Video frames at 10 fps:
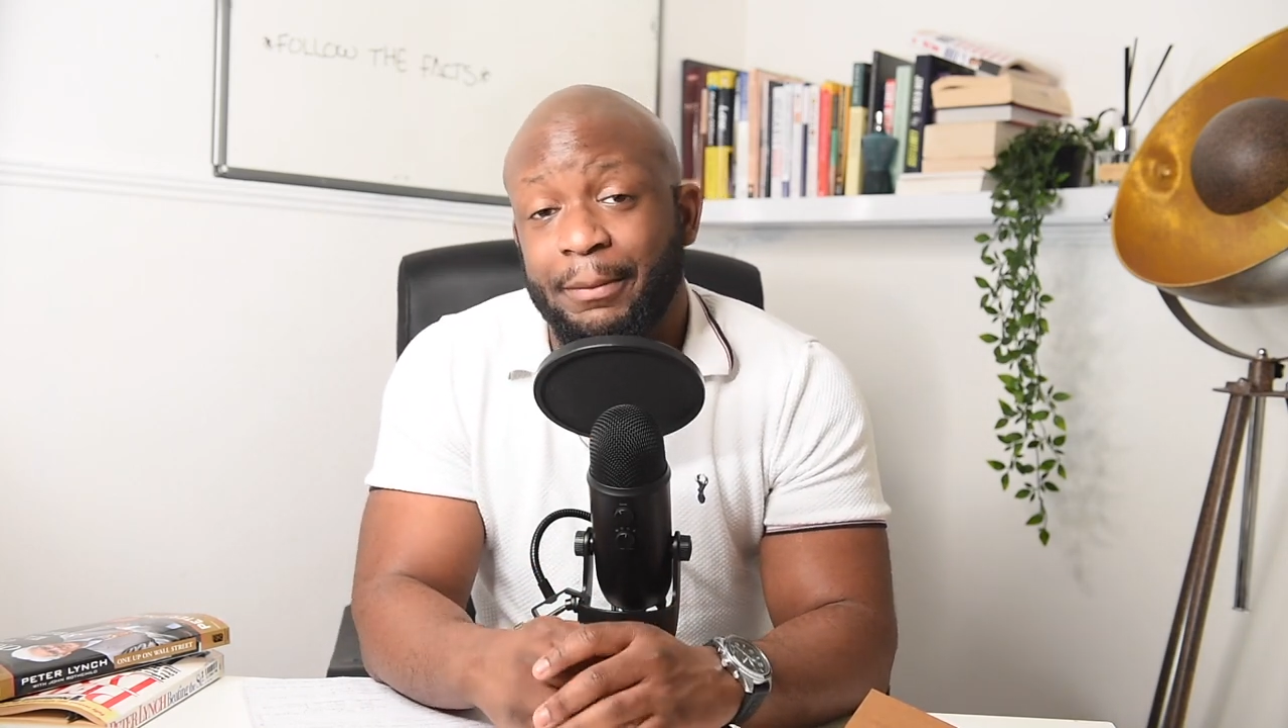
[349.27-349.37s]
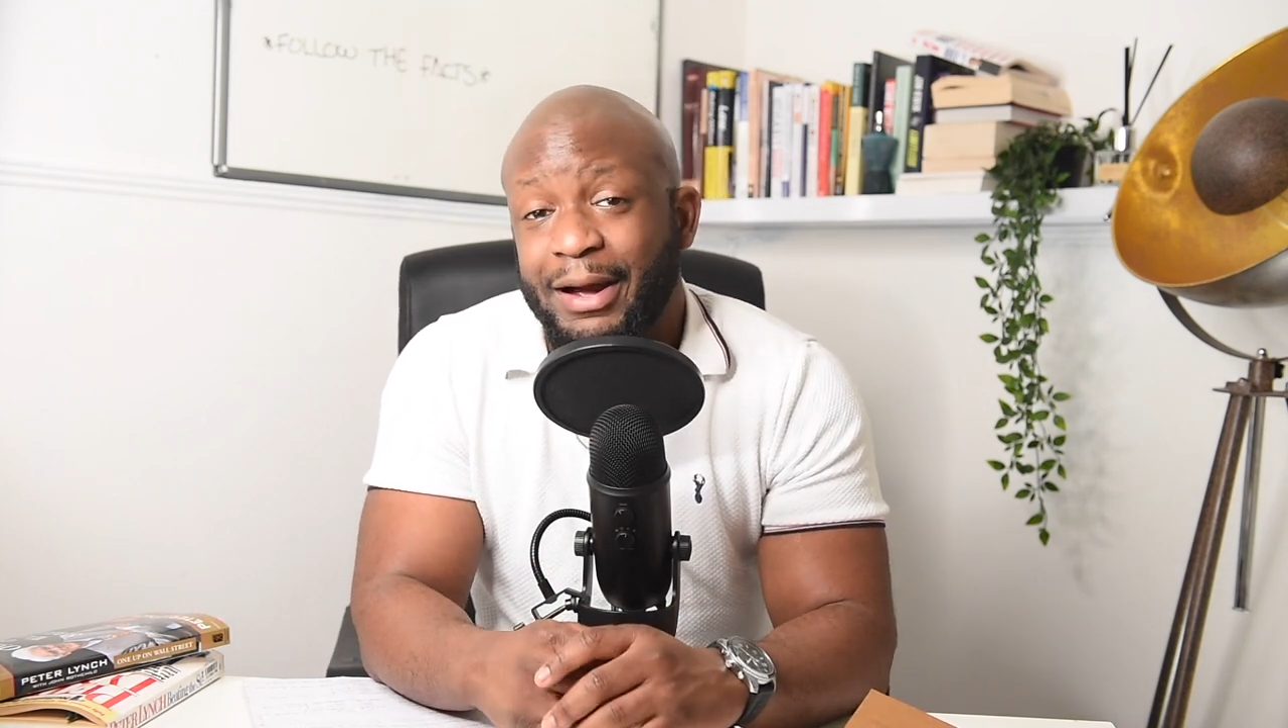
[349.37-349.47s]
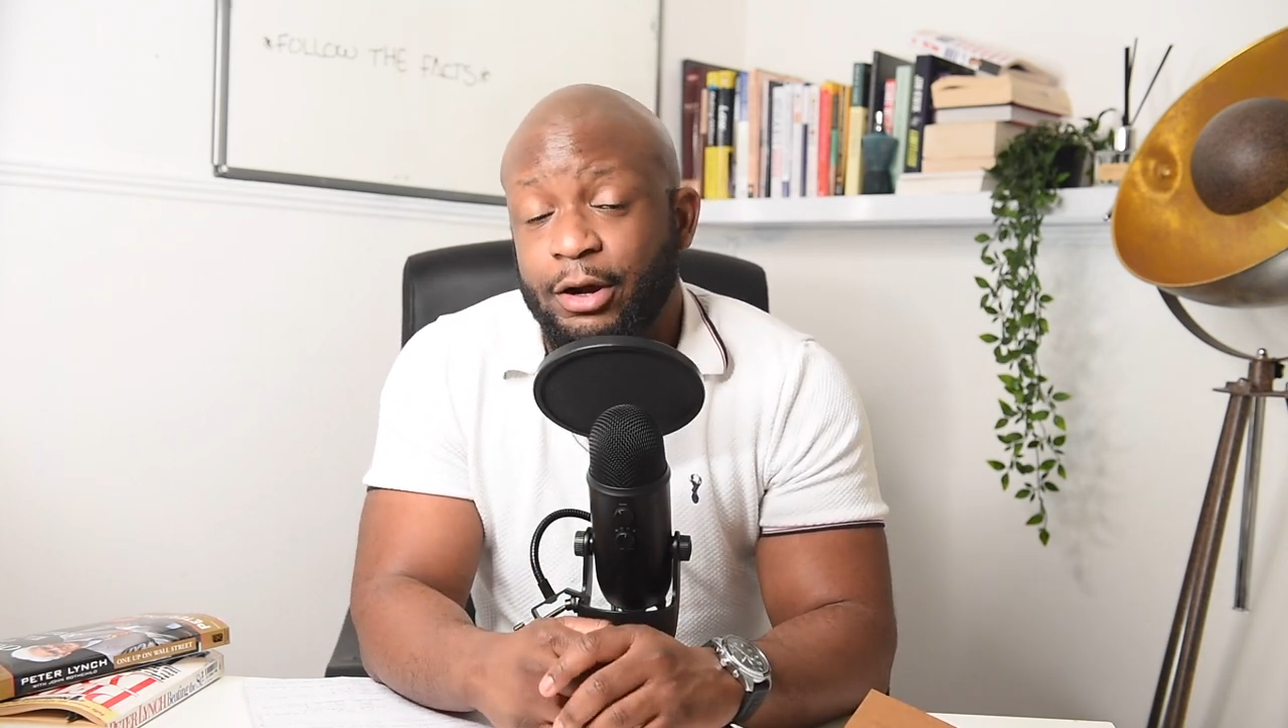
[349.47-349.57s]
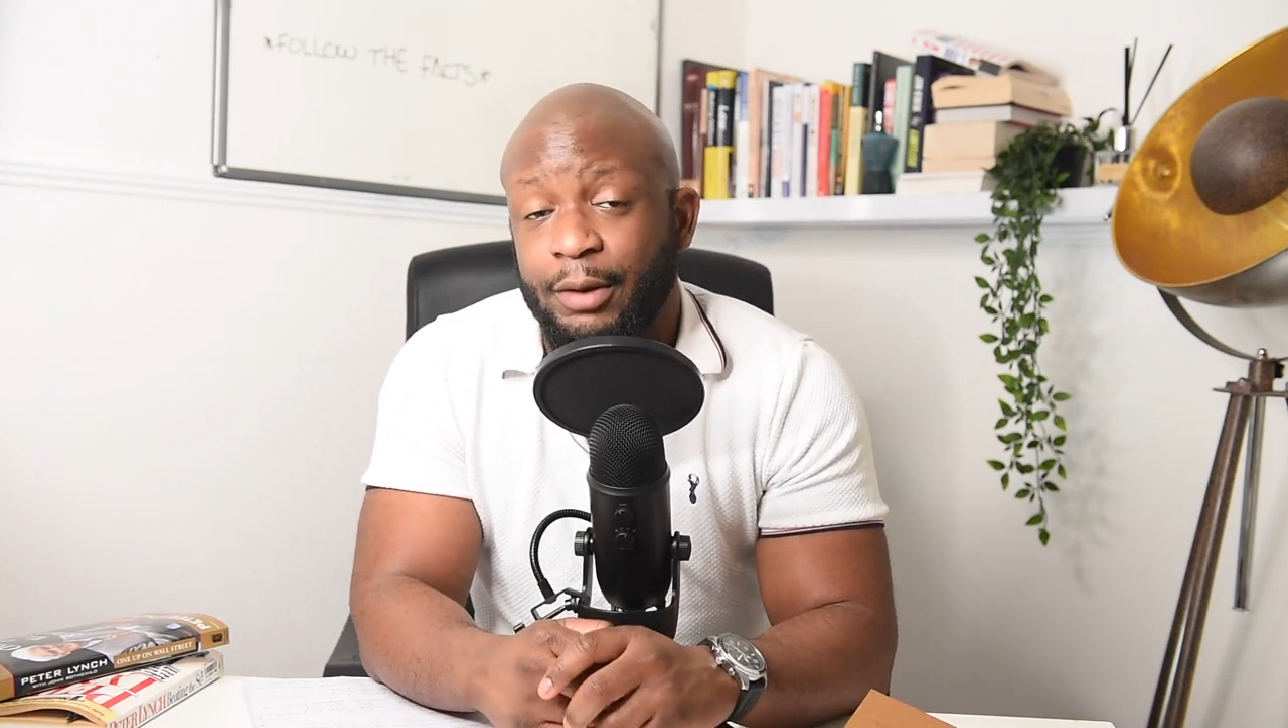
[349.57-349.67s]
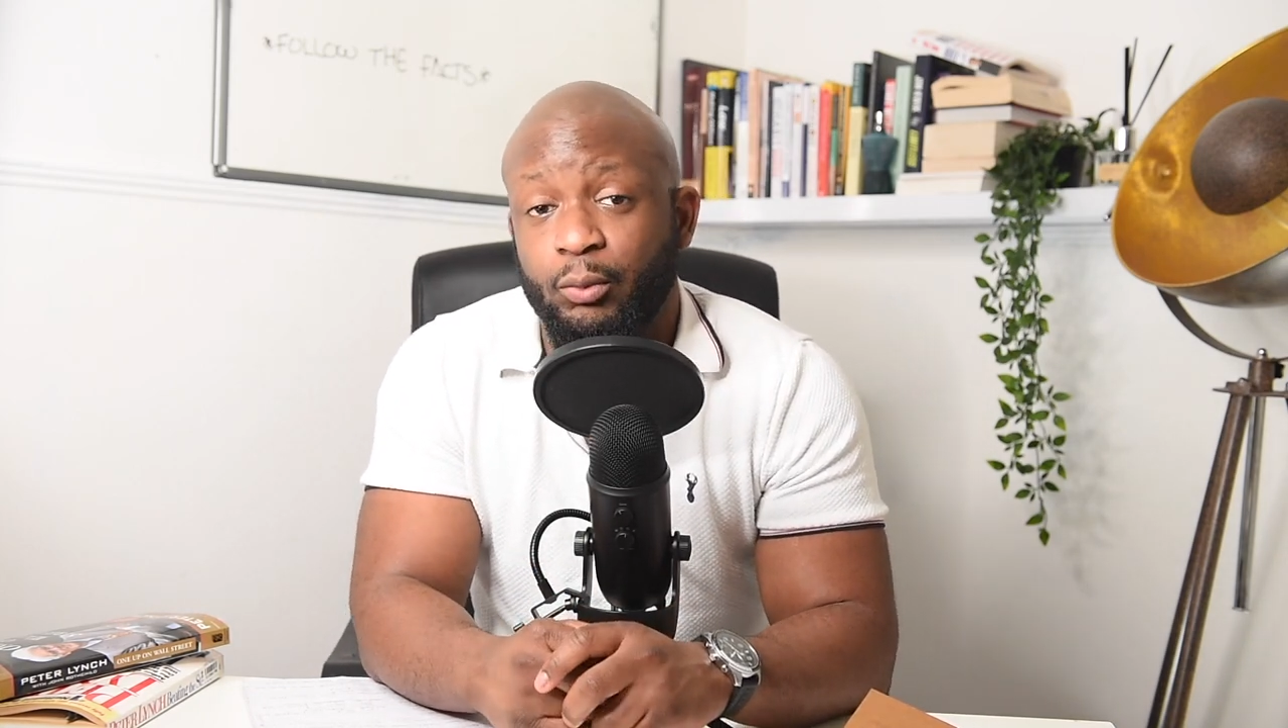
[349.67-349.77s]

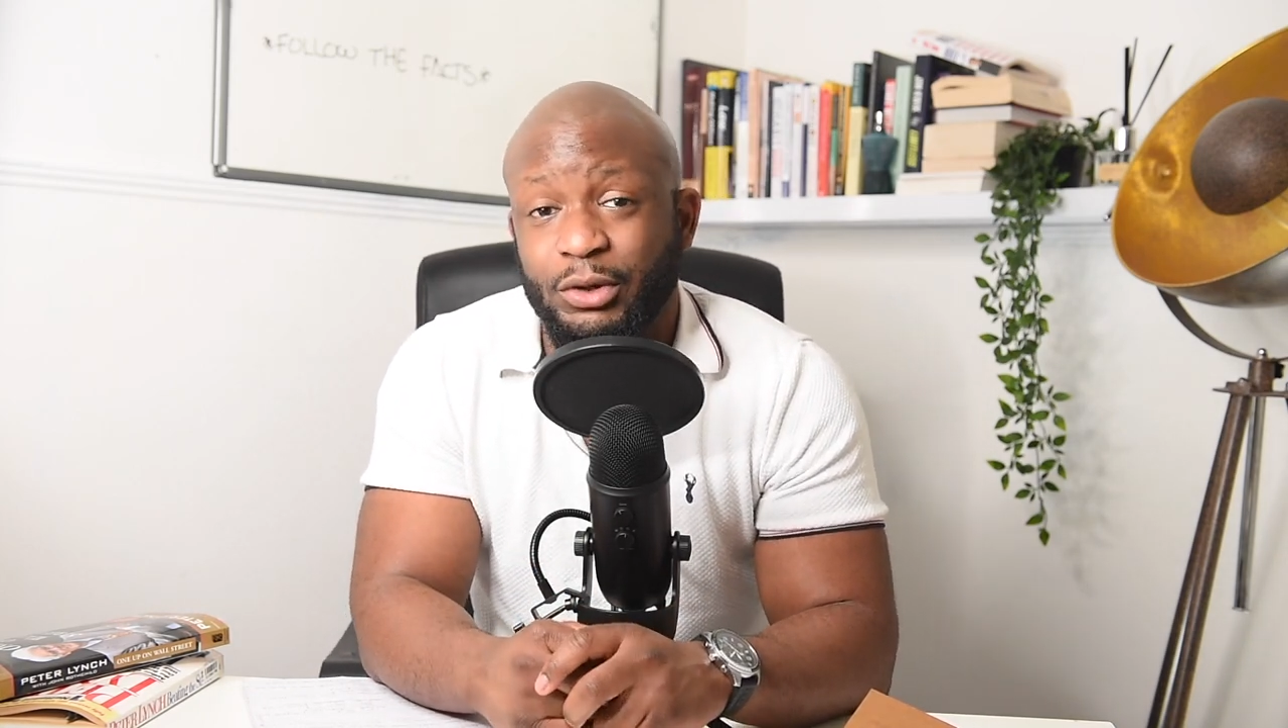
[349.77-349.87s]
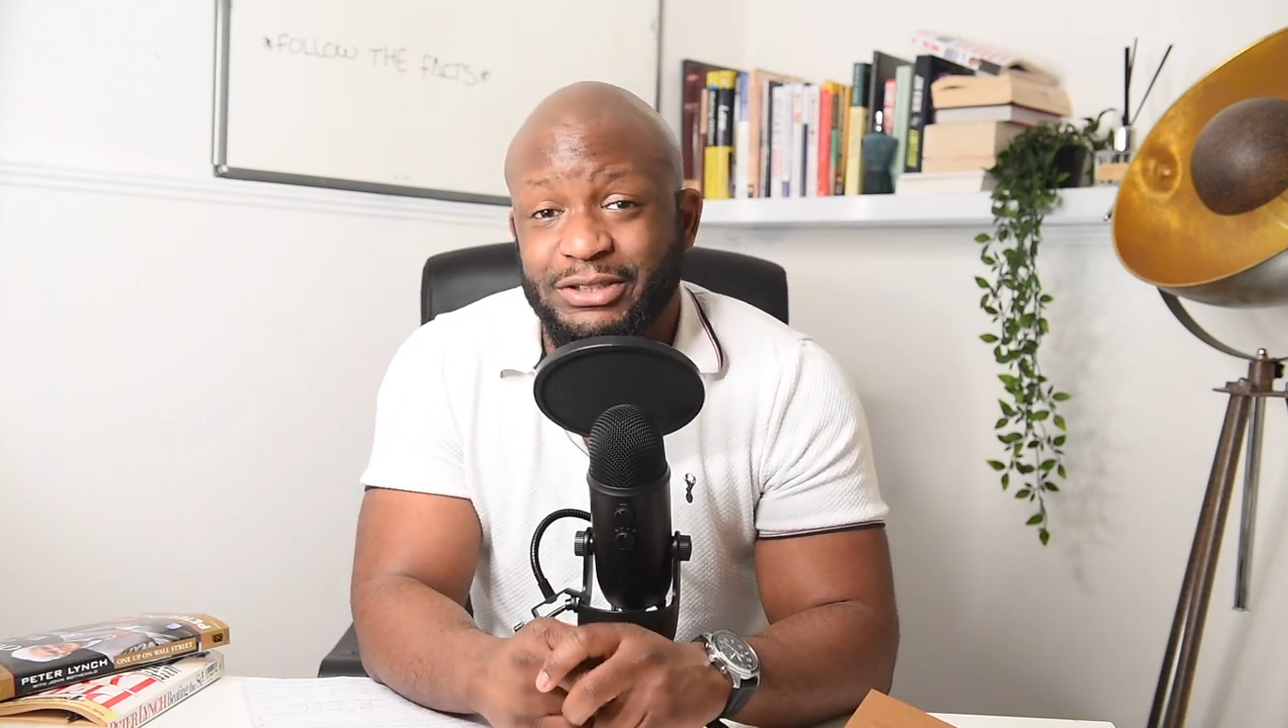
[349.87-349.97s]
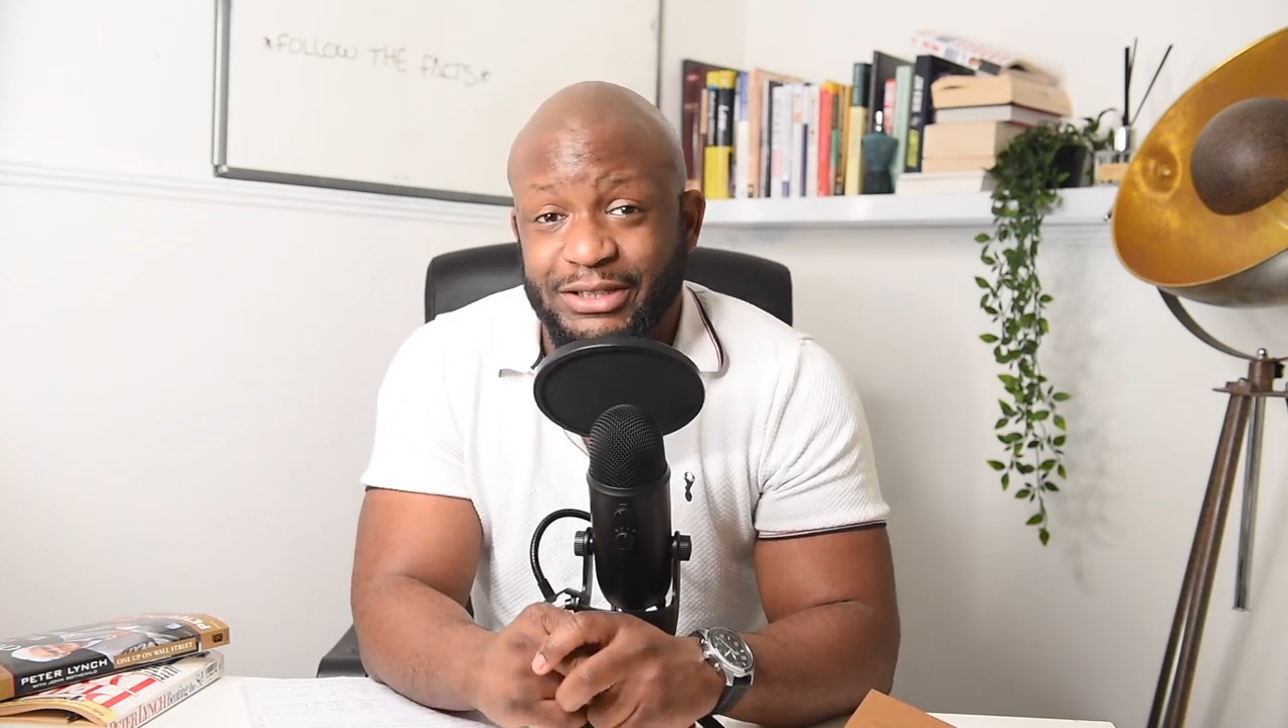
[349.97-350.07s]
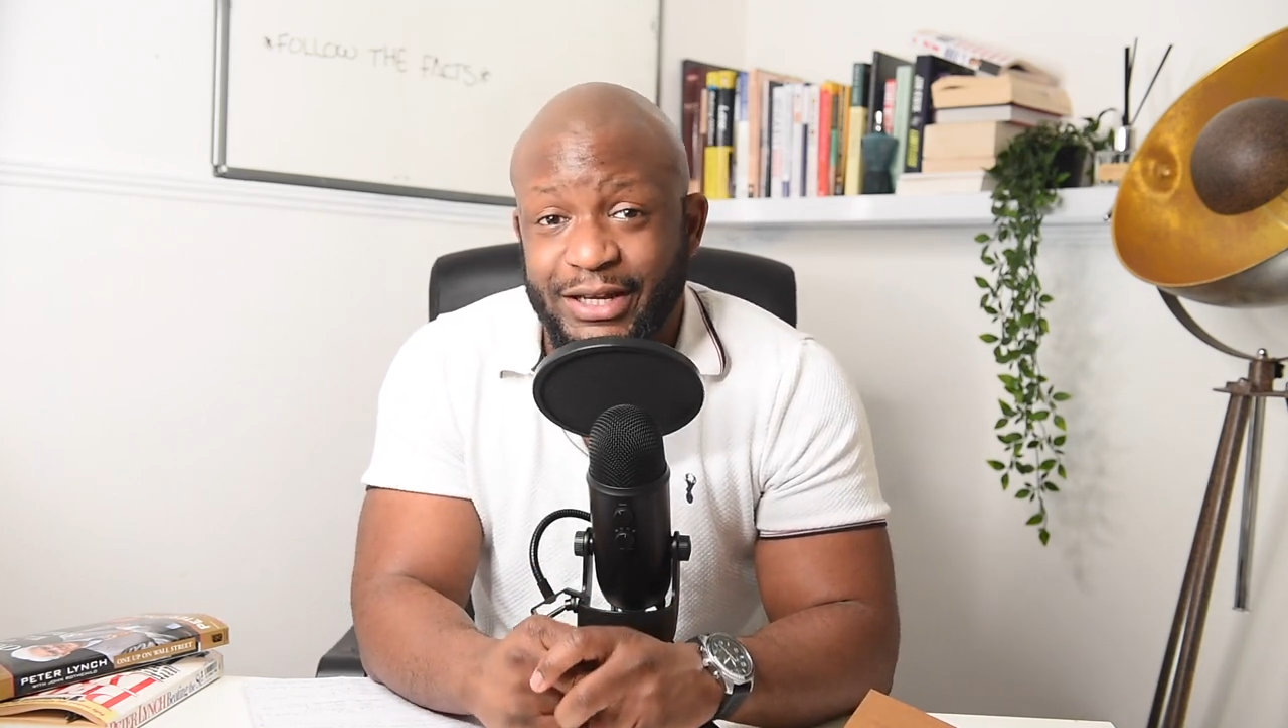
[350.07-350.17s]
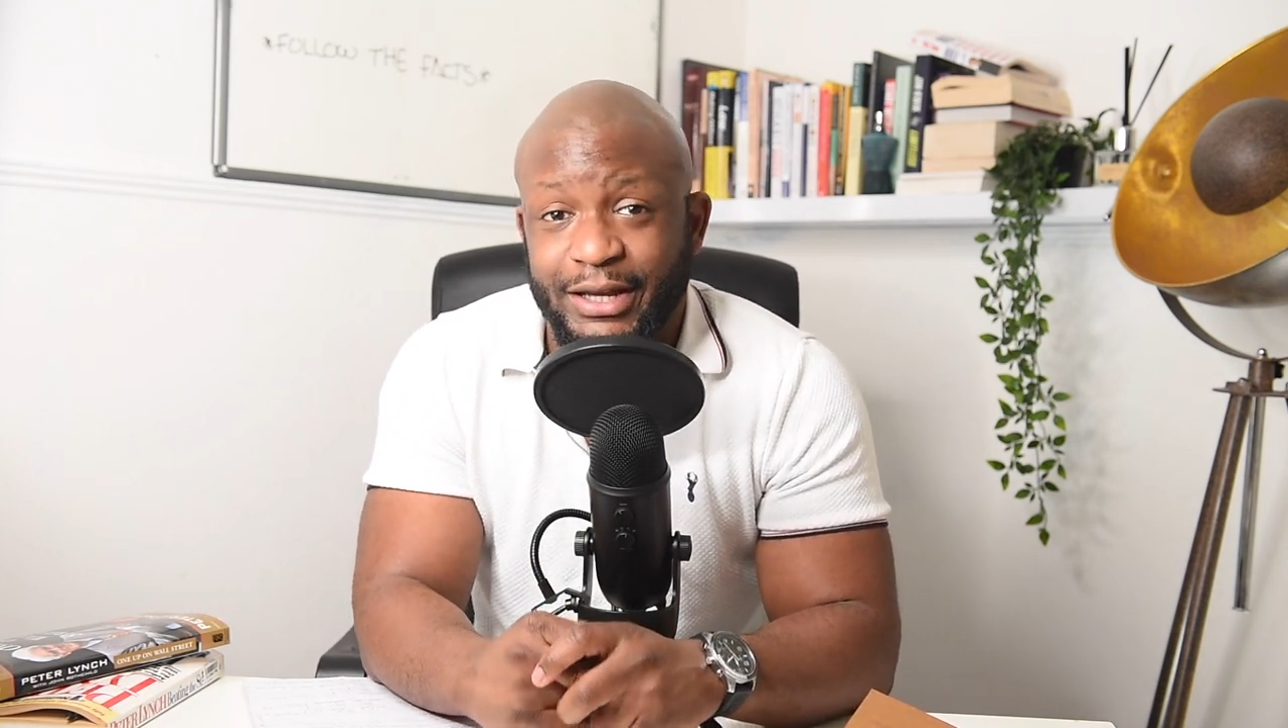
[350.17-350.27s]
back up
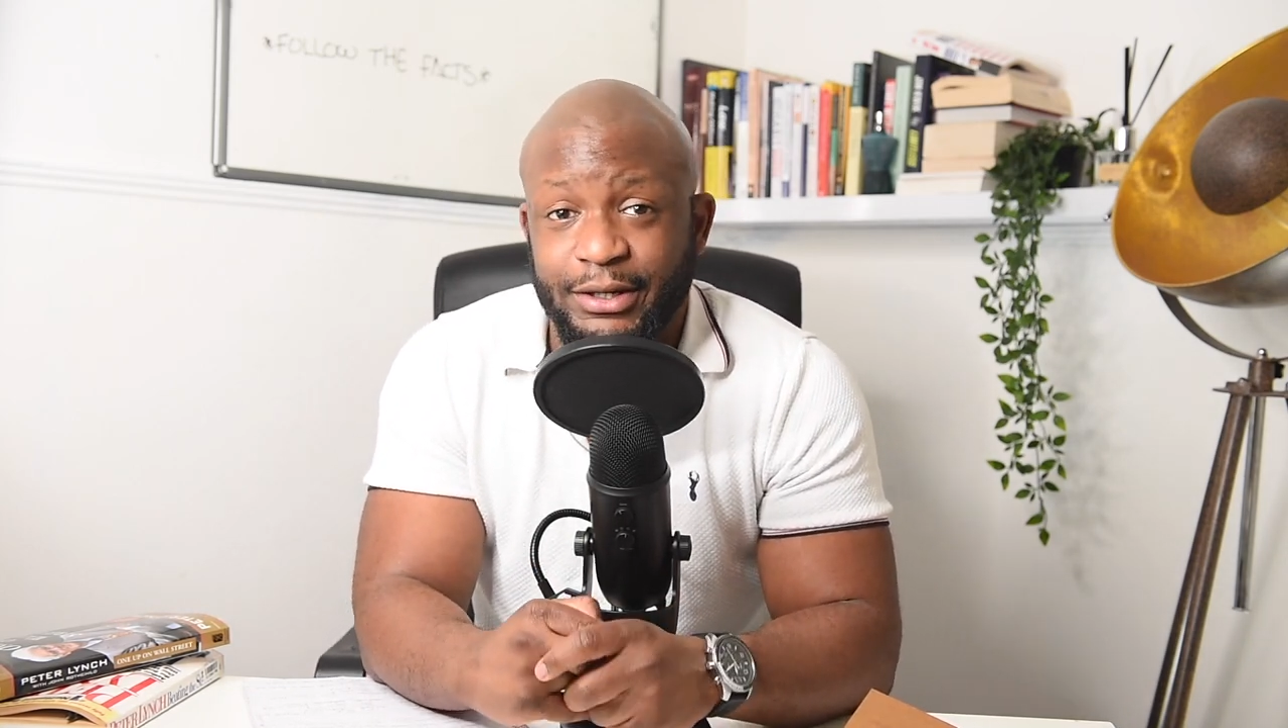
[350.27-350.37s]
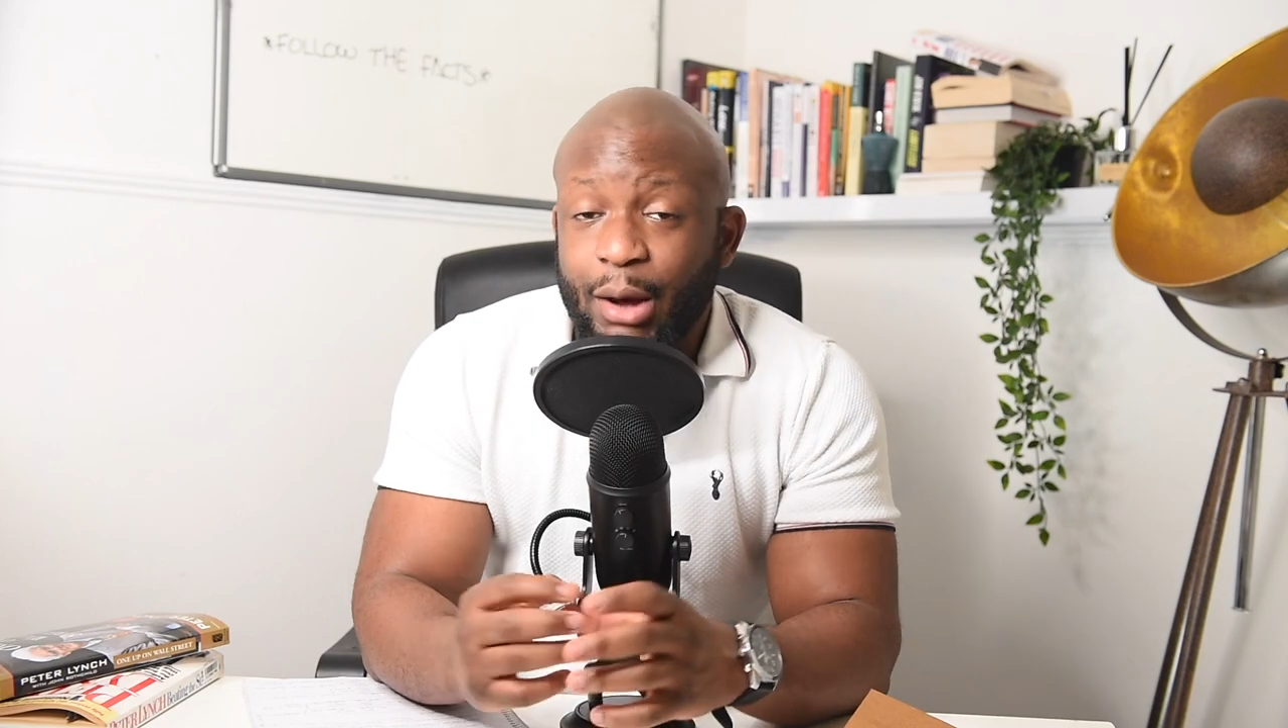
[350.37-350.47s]
once again.